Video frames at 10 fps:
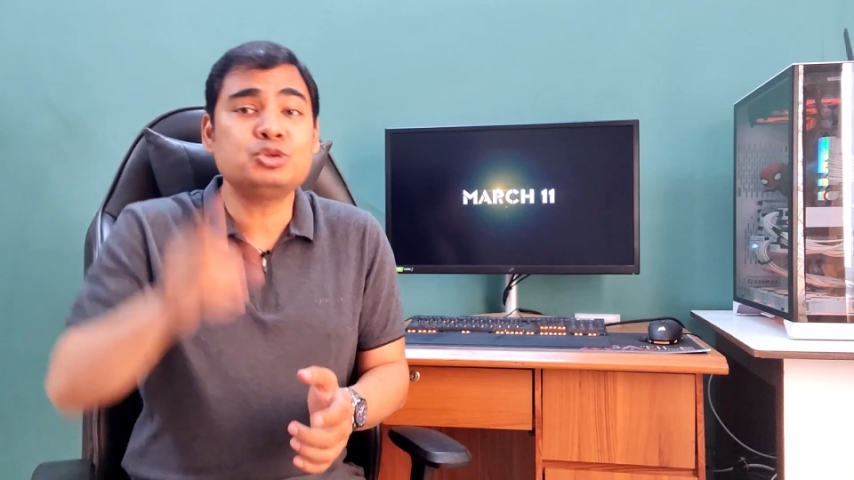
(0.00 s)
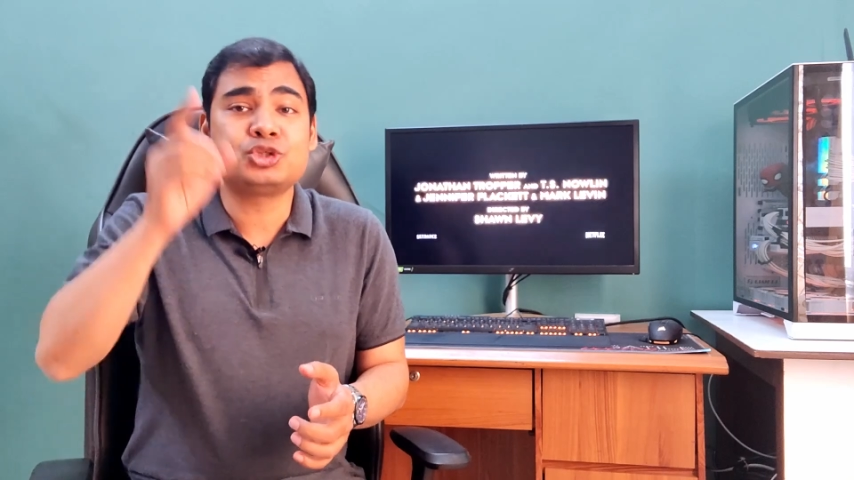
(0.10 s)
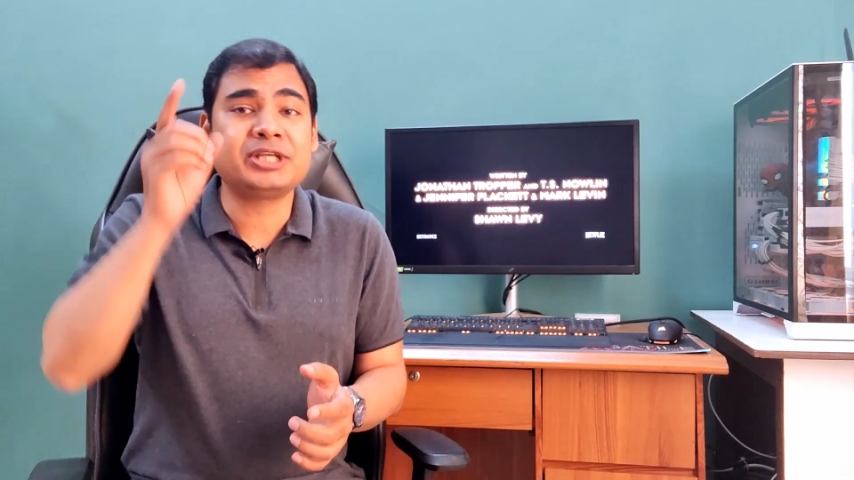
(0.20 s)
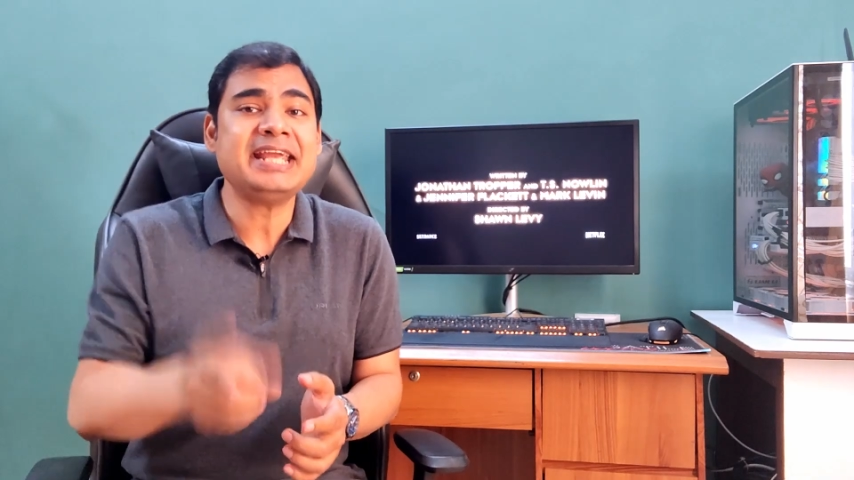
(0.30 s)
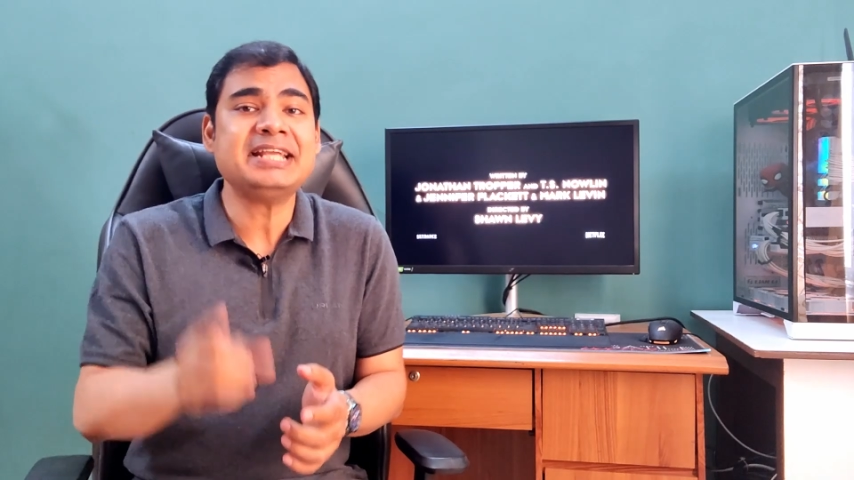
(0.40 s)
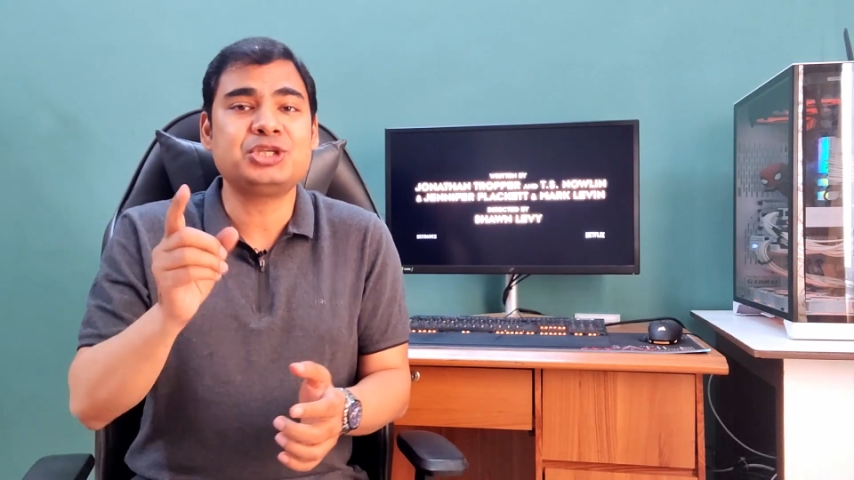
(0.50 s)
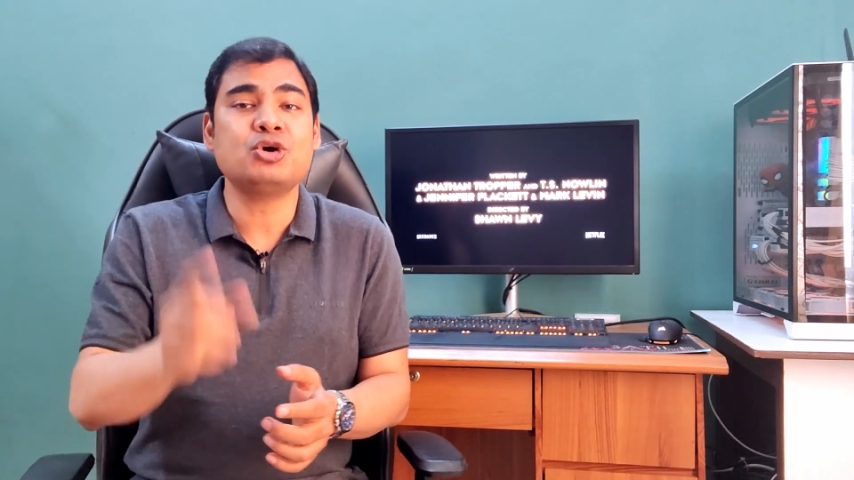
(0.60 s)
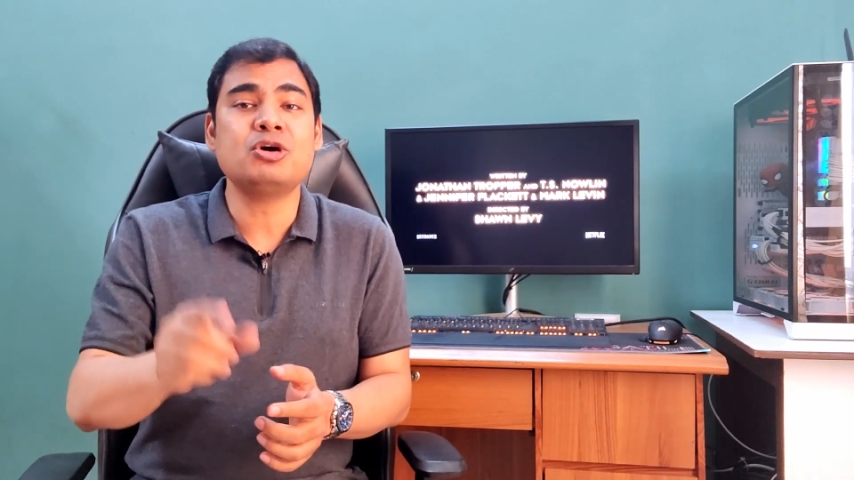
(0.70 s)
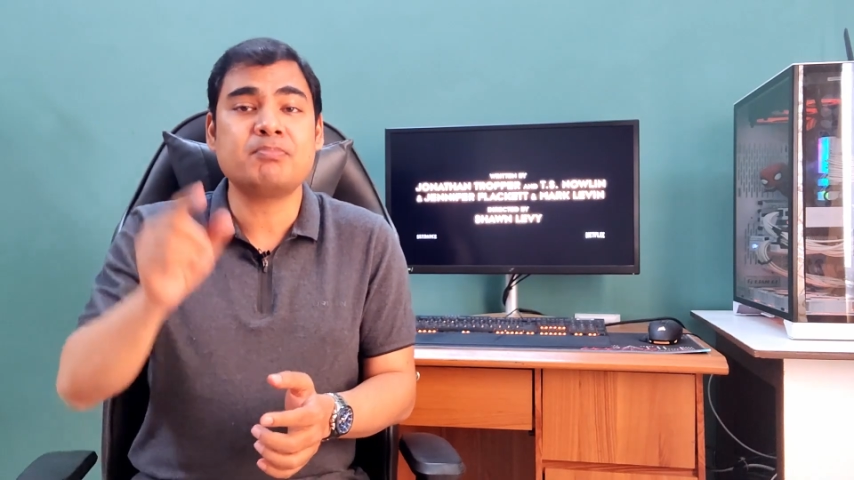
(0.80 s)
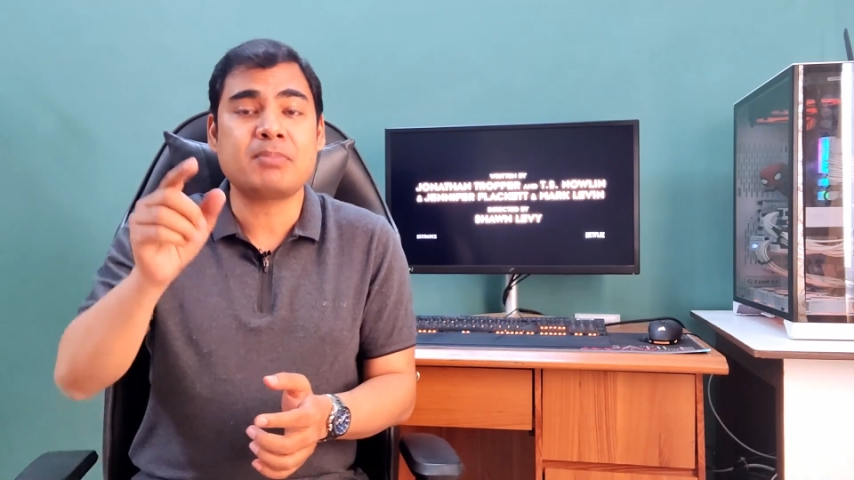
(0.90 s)
to take
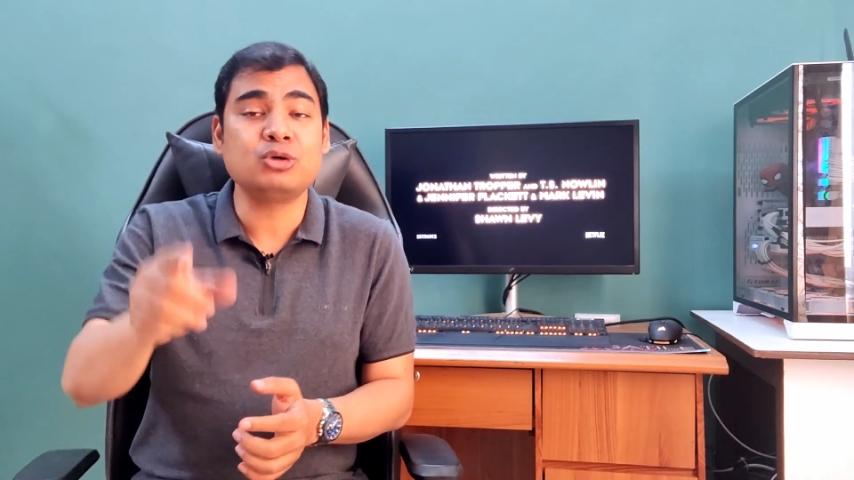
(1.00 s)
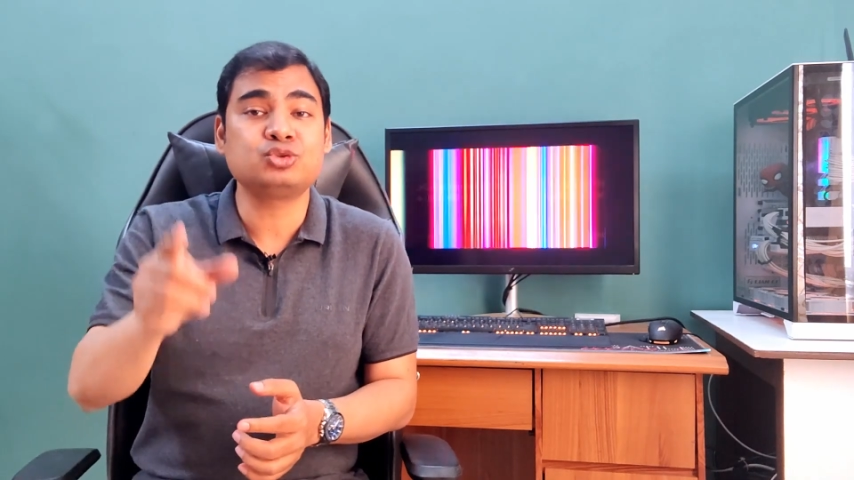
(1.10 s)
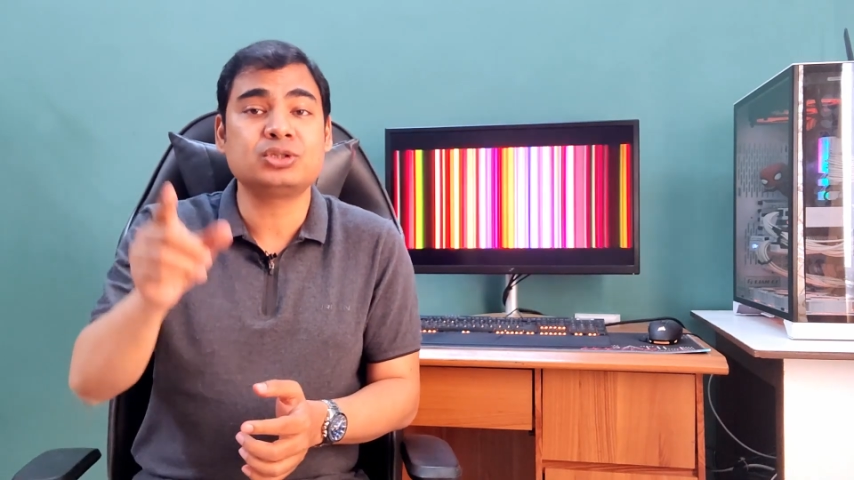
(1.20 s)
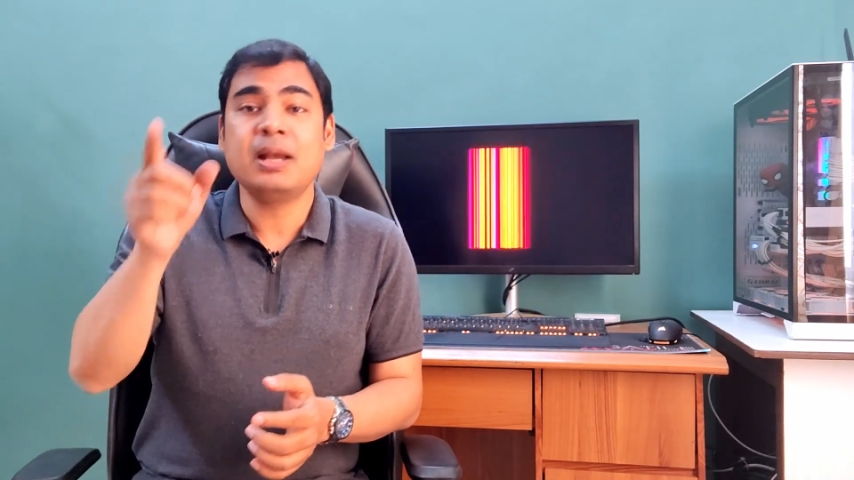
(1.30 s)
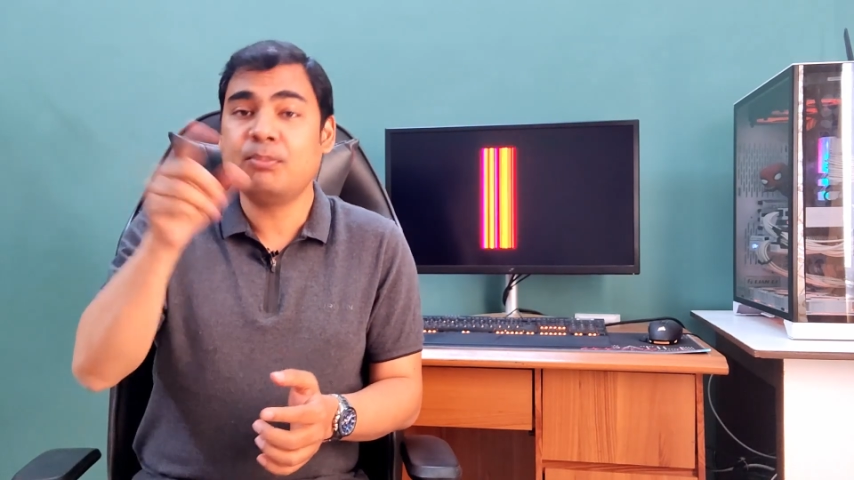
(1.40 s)
your mouse